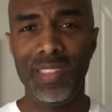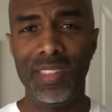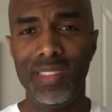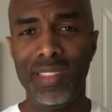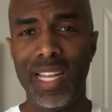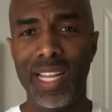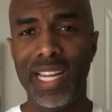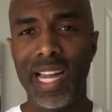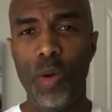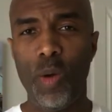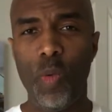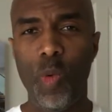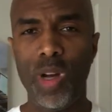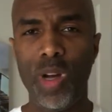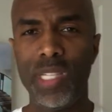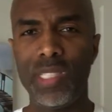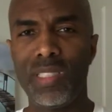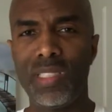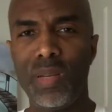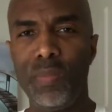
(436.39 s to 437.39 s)
like I
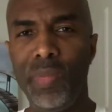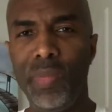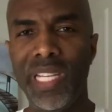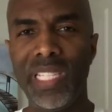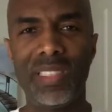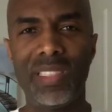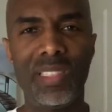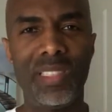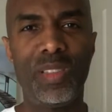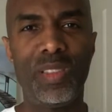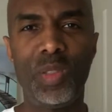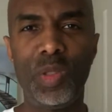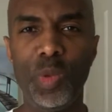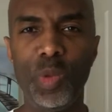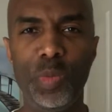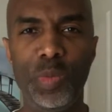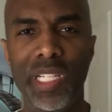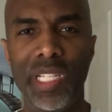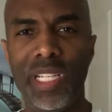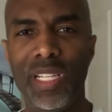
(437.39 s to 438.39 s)
wanted to mix the two,
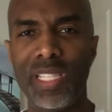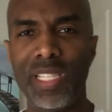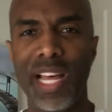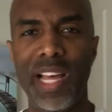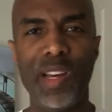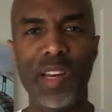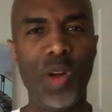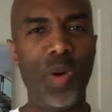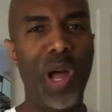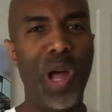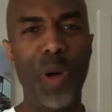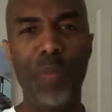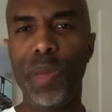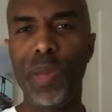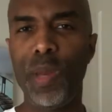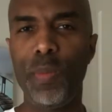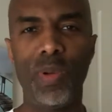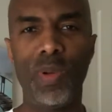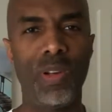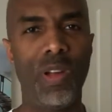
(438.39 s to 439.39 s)
because I know how
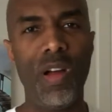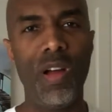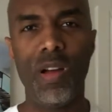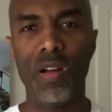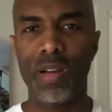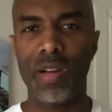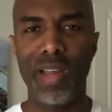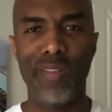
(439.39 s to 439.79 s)
people are.